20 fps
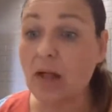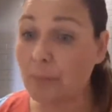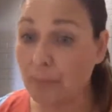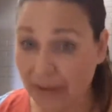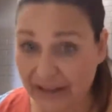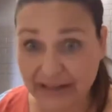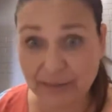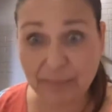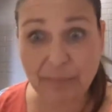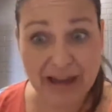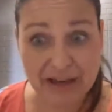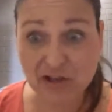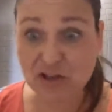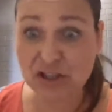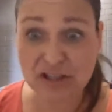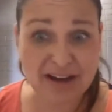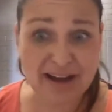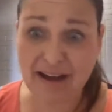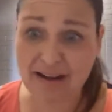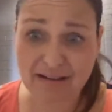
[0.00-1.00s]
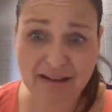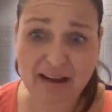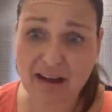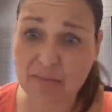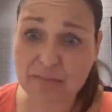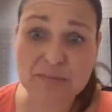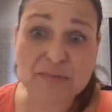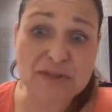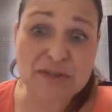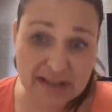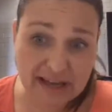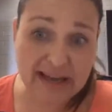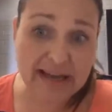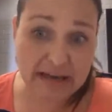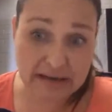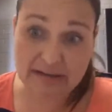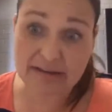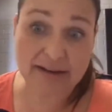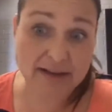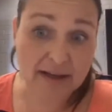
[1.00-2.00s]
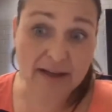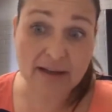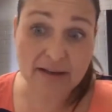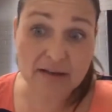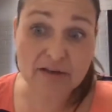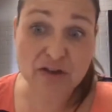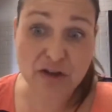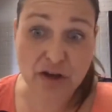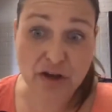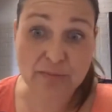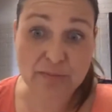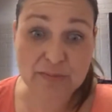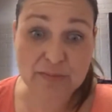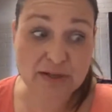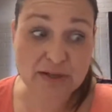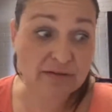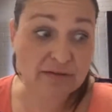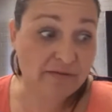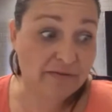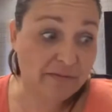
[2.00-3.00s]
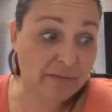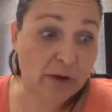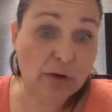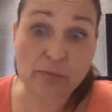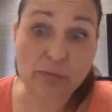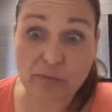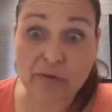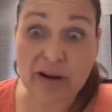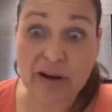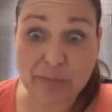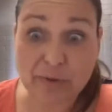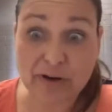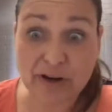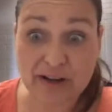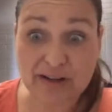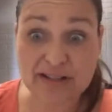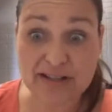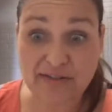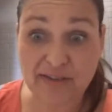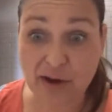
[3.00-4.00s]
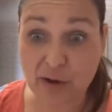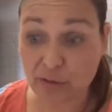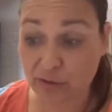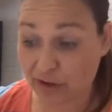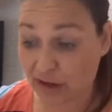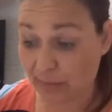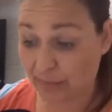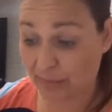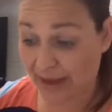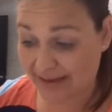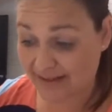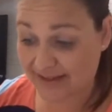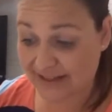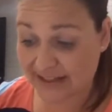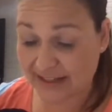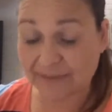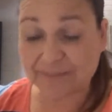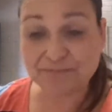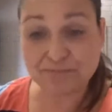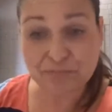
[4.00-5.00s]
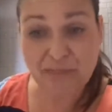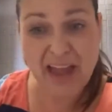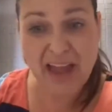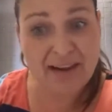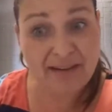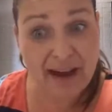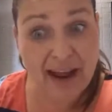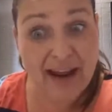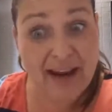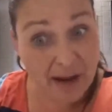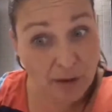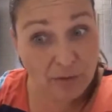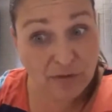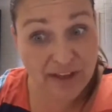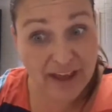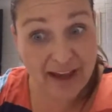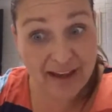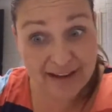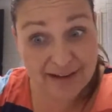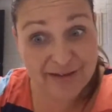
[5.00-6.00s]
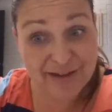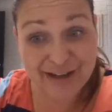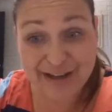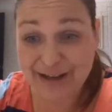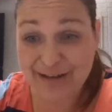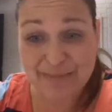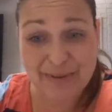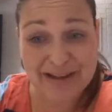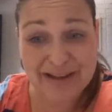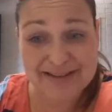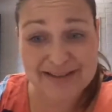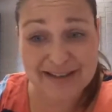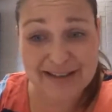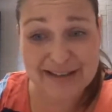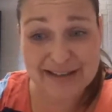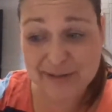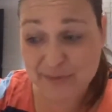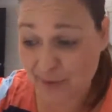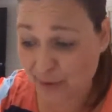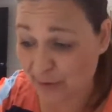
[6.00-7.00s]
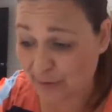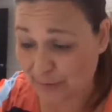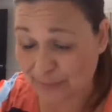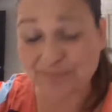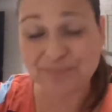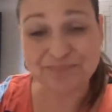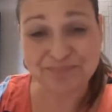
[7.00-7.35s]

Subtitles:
patient outcomes in terms of reproductive health capacity. And healthy aging capacity as well.